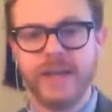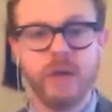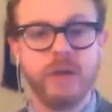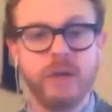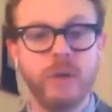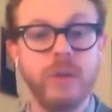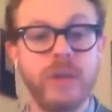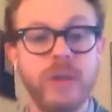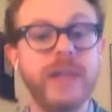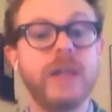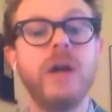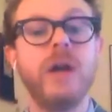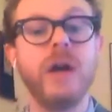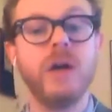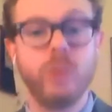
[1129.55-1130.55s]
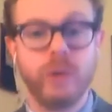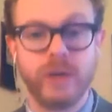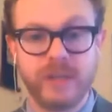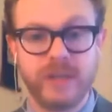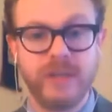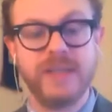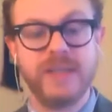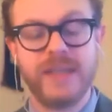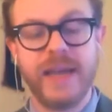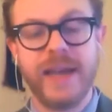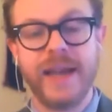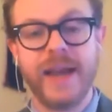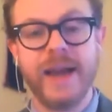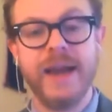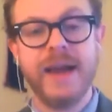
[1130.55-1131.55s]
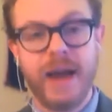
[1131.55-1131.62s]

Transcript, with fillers: You know, to like clockwork to this day,